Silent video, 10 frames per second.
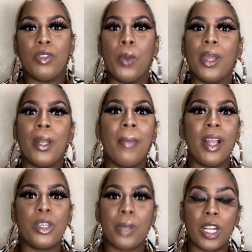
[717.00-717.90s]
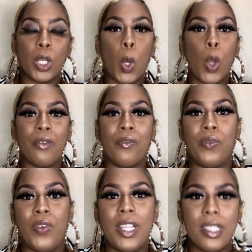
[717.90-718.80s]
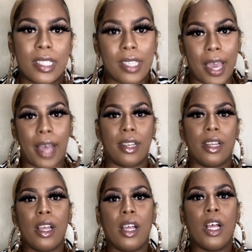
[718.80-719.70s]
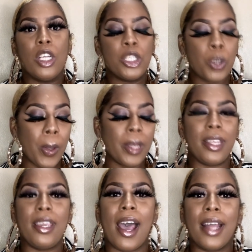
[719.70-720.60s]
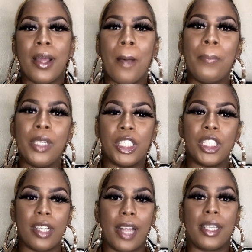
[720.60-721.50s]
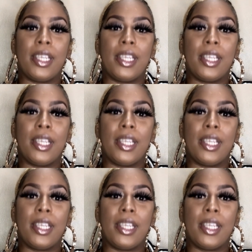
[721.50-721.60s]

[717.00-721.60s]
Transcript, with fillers: The way the man trying to convince Yad, showing Yad a picture that